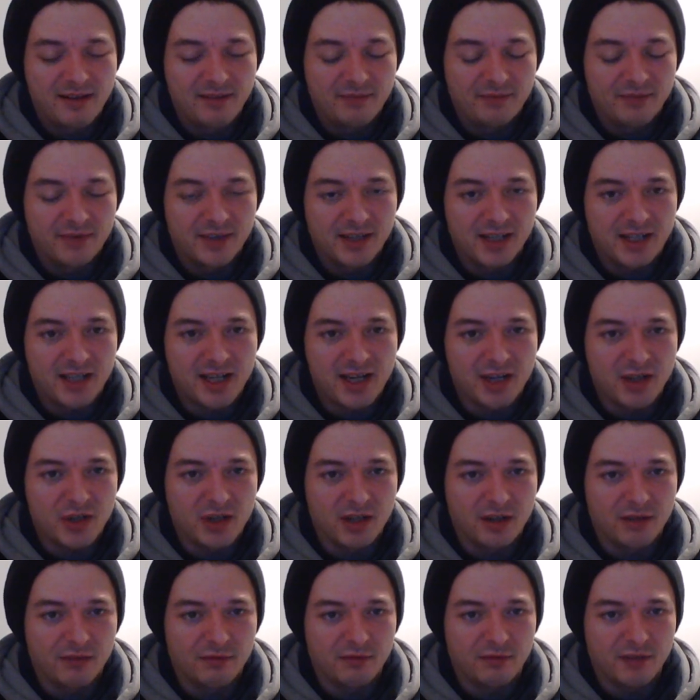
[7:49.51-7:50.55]
This teaching
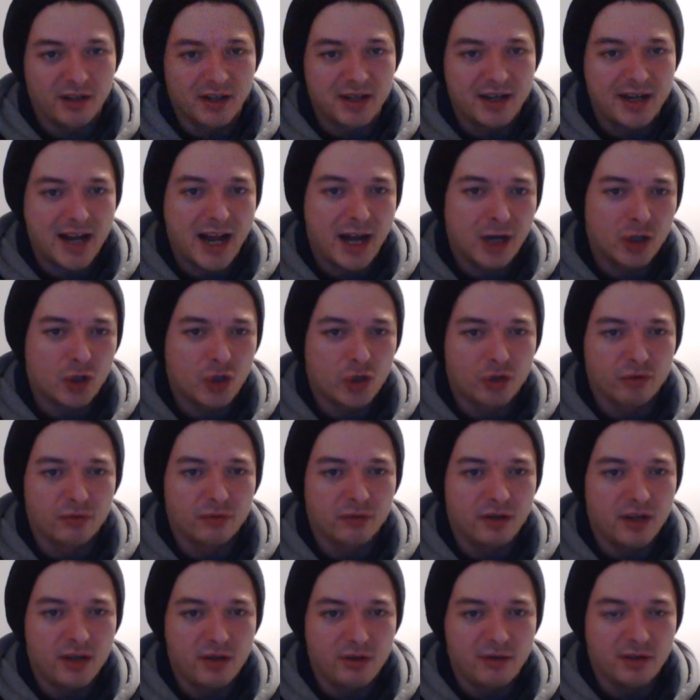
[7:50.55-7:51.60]
of natural
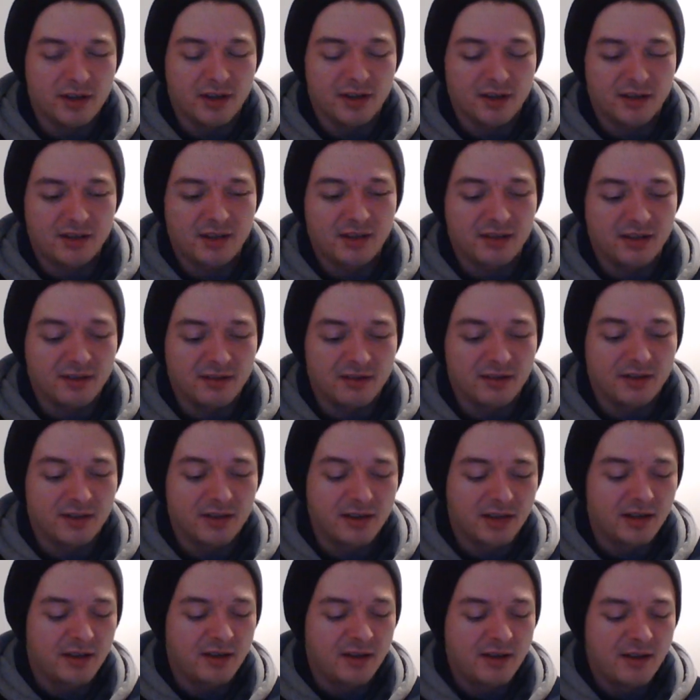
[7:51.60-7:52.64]
units and
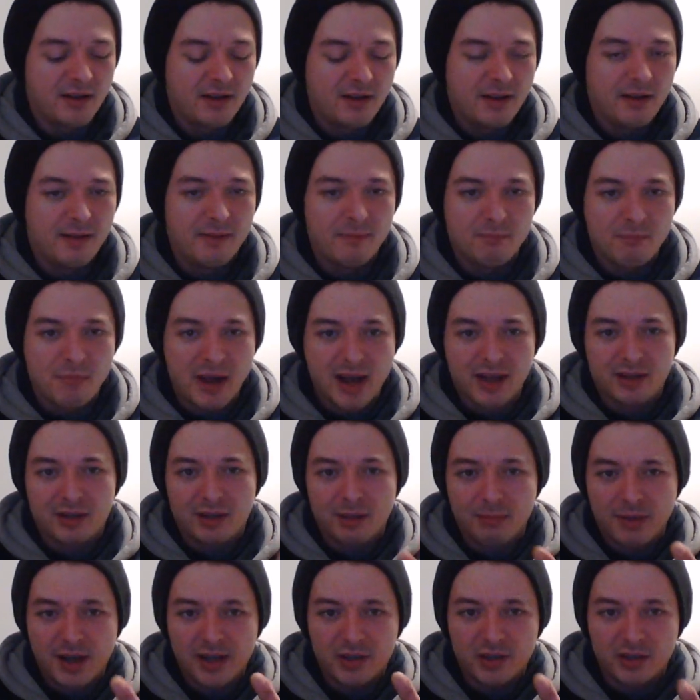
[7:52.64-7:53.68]

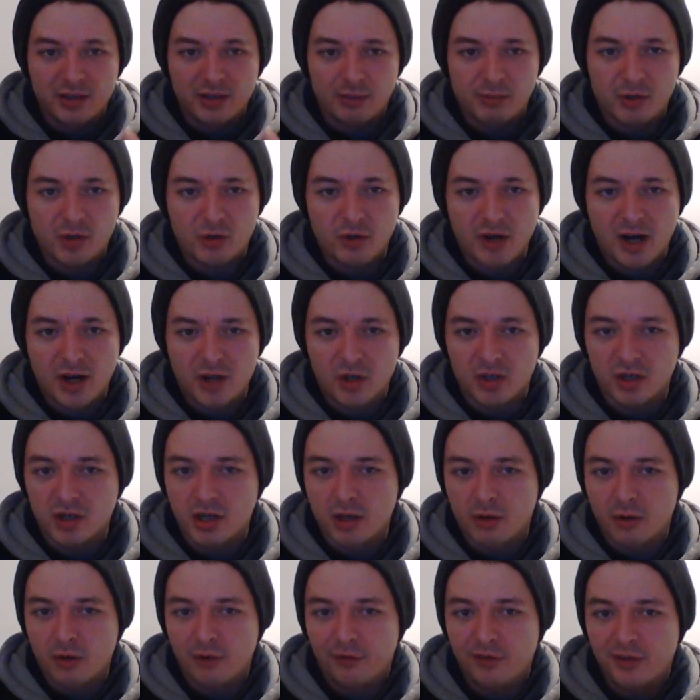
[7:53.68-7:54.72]
mathematical abstraction,
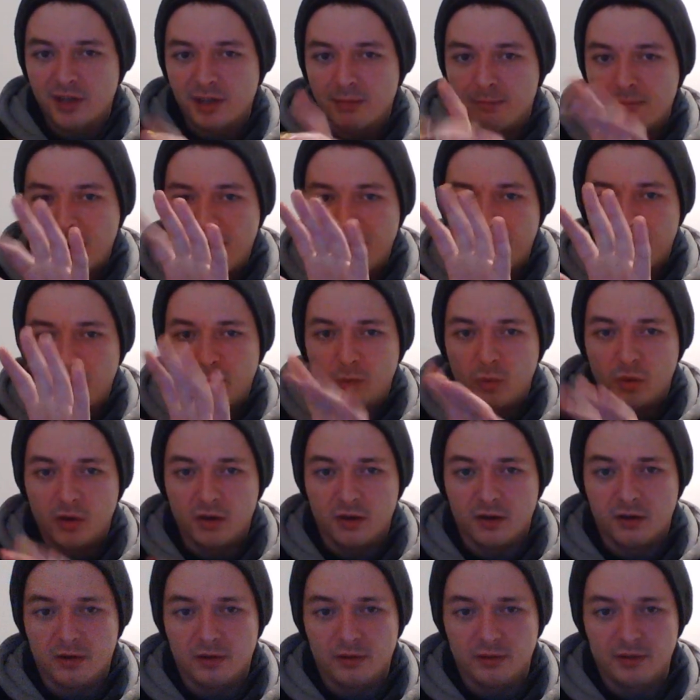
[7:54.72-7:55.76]
going off into math
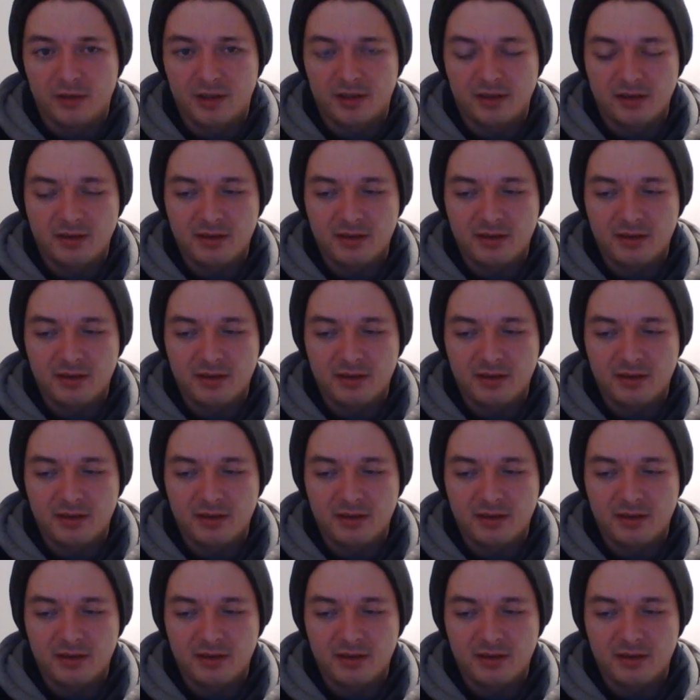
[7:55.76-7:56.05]
world,